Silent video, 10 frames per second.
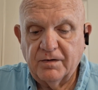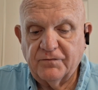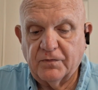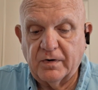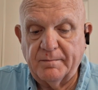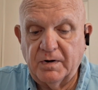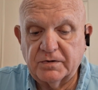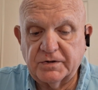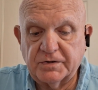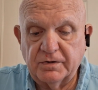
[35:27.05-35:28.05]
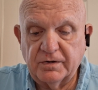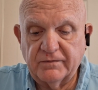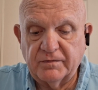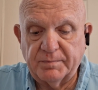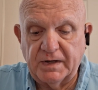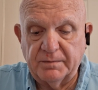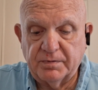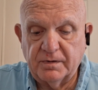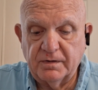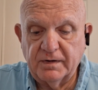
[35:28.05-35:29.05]
For a multitude of the
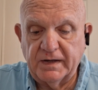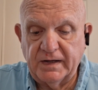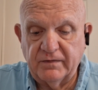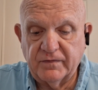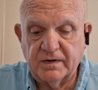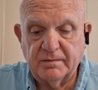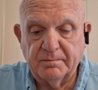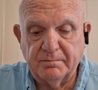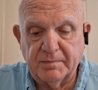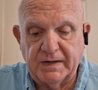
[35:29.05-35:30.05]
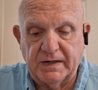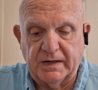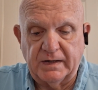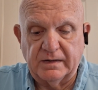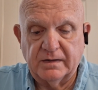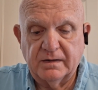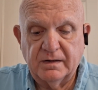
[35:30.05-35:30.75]
people, even many